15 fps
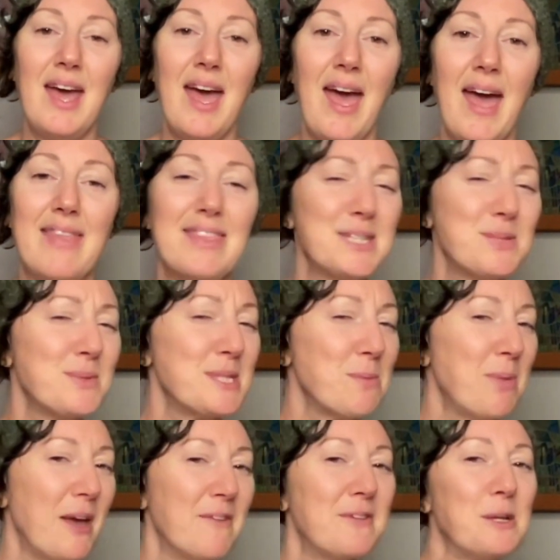And this was a
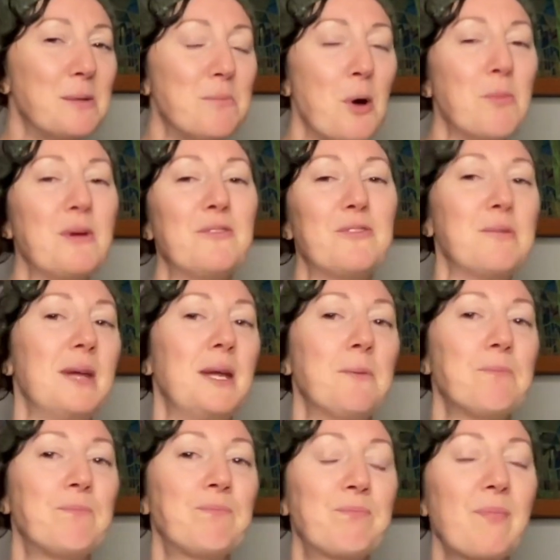pivotal moment for
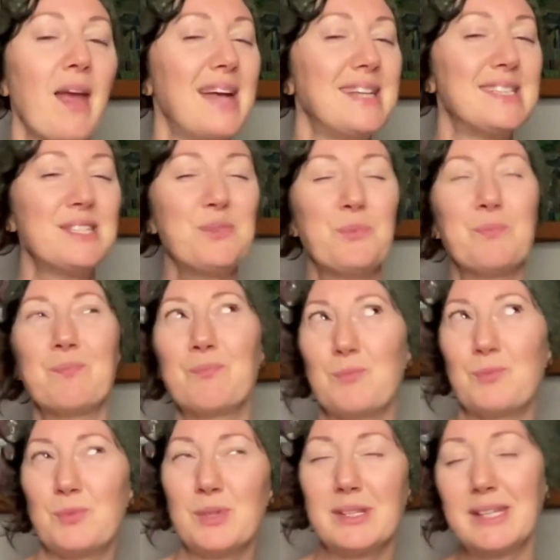me. I didn't
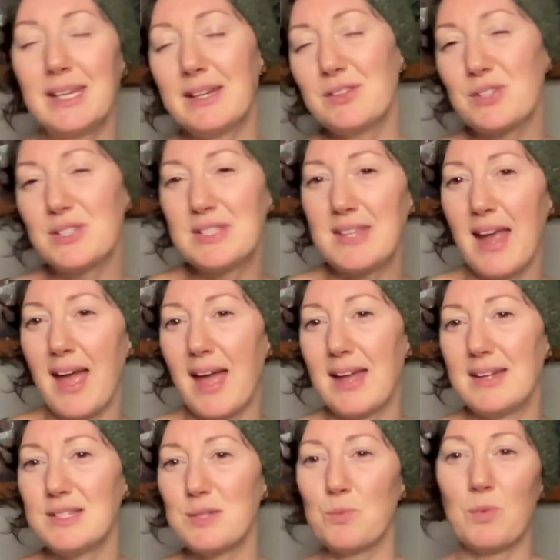really
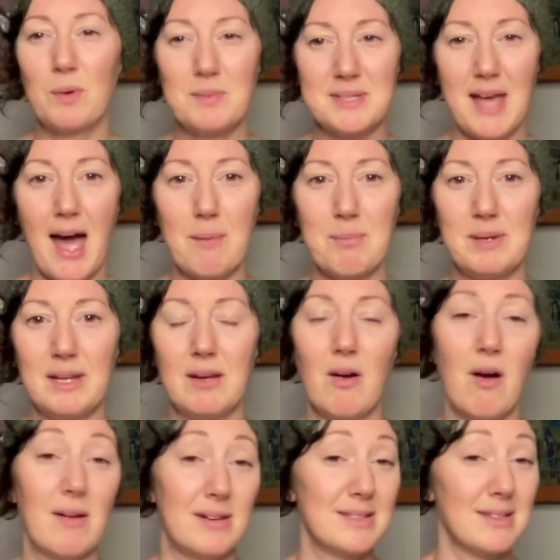understand what was happening
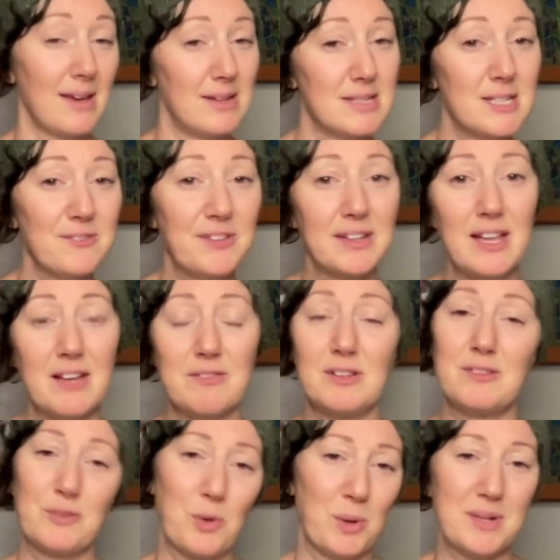on a scientific level,
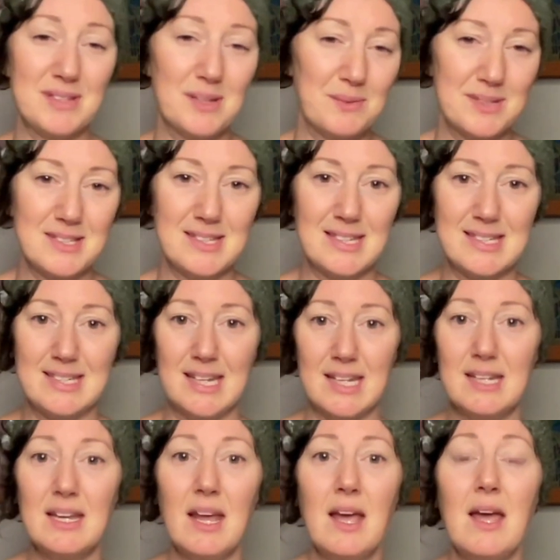of course, I was
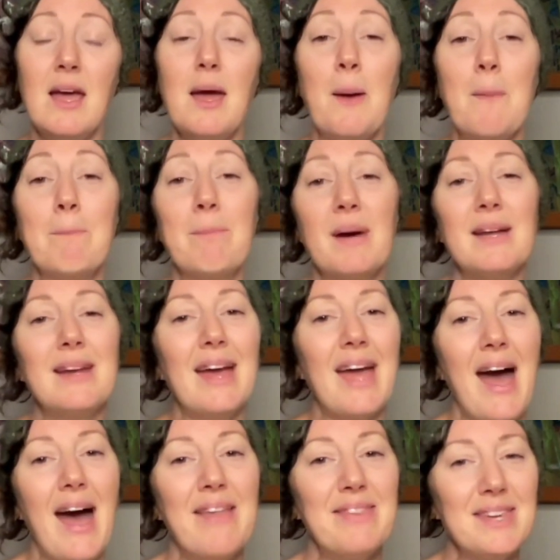16, but I
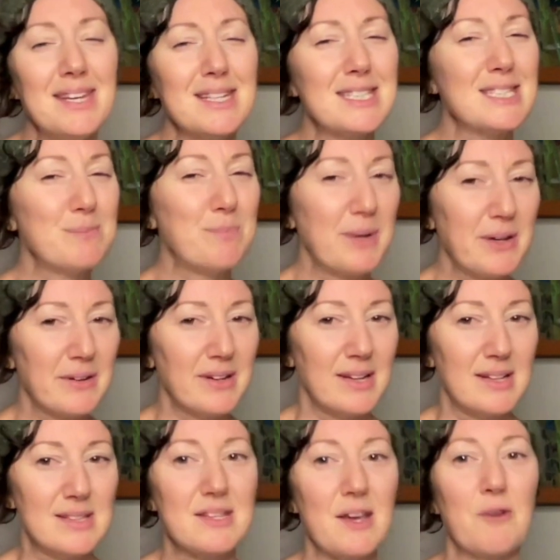had the
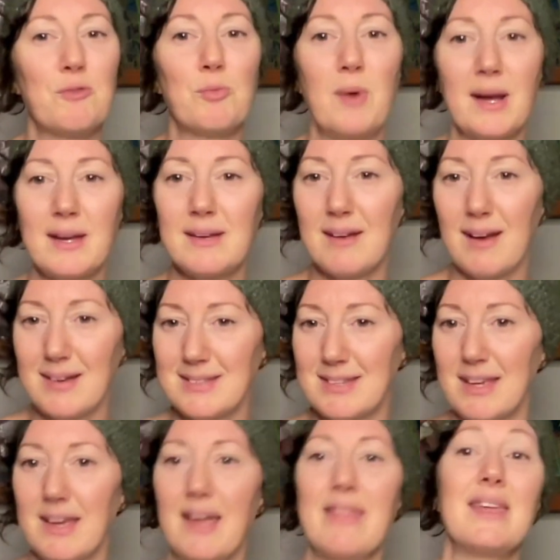experience of
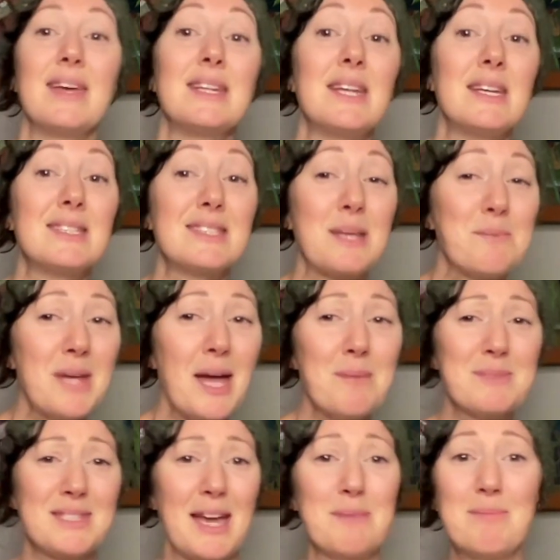recognizing that
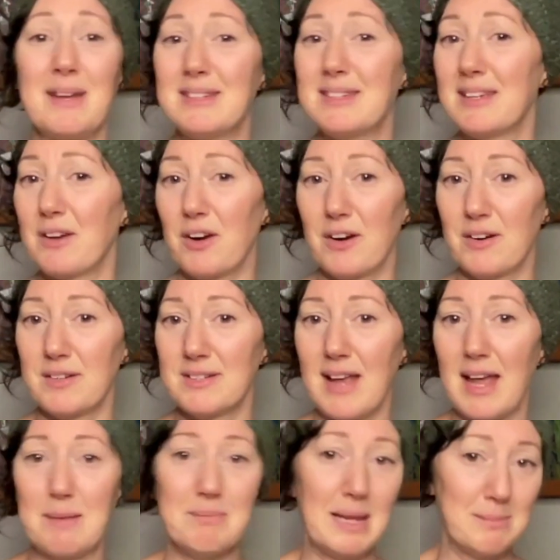sometimes side bending hurt
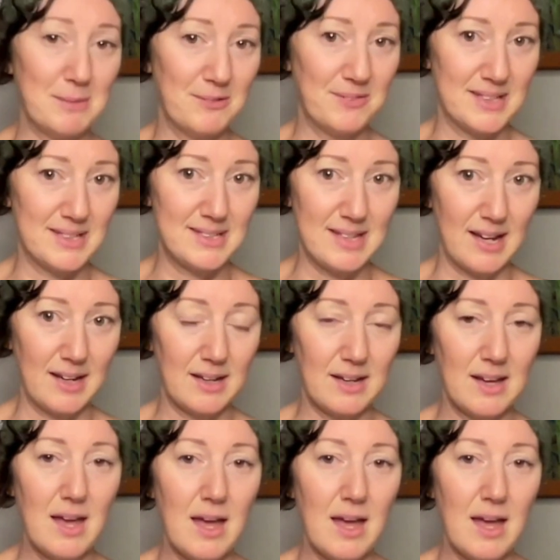and made me feel sick.